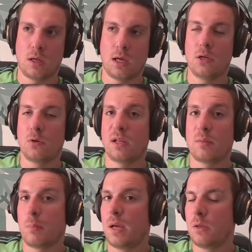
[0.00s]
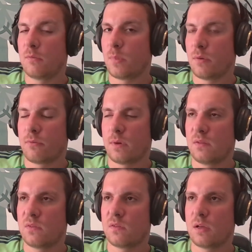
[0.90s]
I know that many of my
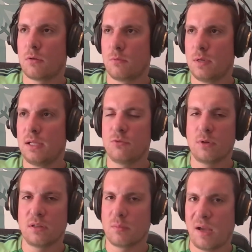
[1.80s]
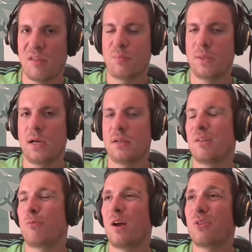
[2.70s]
friends, they are really doing the math
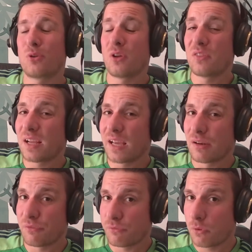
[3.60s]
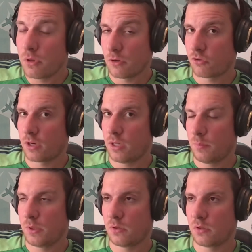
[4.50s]
behind whether or not they can afford a
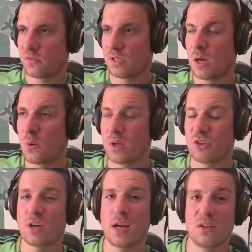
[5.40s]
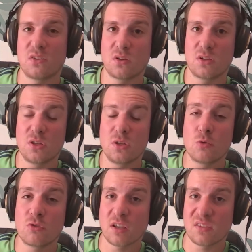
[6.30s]
child, because now a child is a
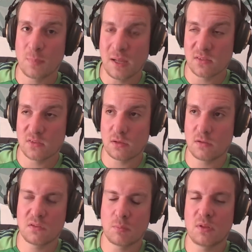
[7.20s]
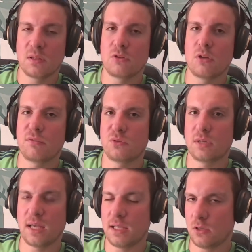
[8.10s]
huge expense and it's something that you have to
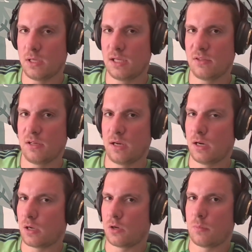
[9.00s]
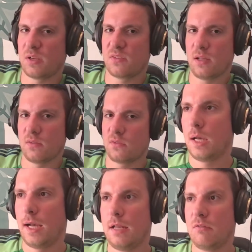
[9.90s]
calculate in an economic
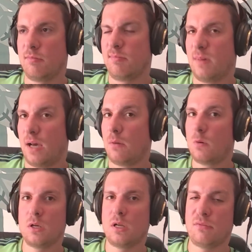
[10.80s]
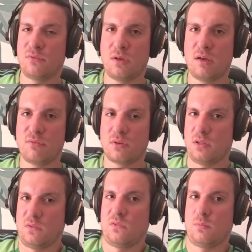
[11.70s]
sense. And I would love to have
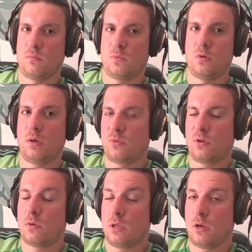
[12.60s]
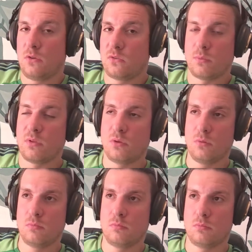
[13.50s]
kids. I'm totally honest with
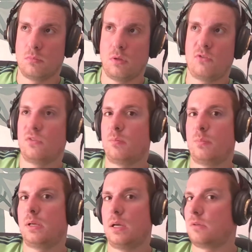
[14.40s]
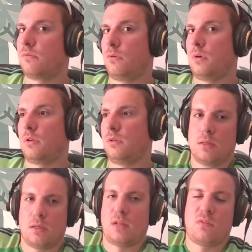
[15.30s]
you. I just simply can't afford it.
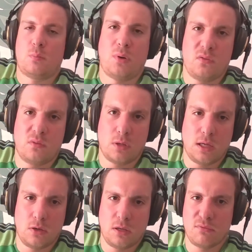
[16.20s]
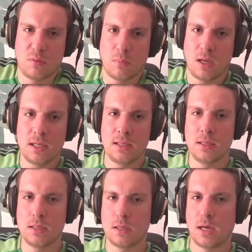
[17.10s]
It's not possible. I don't have the
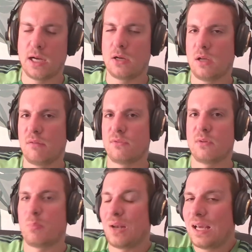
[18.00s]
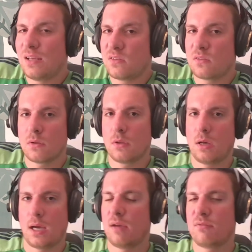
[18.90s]
money. I don't have the place.
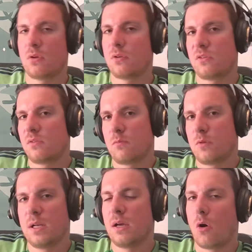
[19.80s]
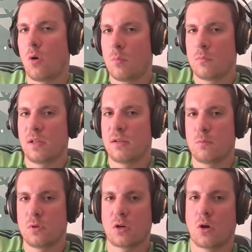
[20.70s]
I have not really a home that
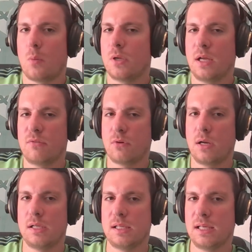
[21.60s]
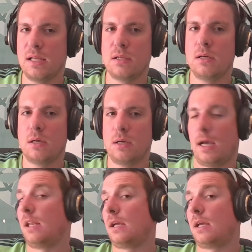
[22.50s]
would accommodate for any kid.
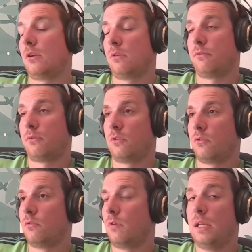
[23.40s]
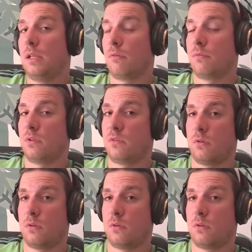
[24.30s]
And I cannot afford to do any of this.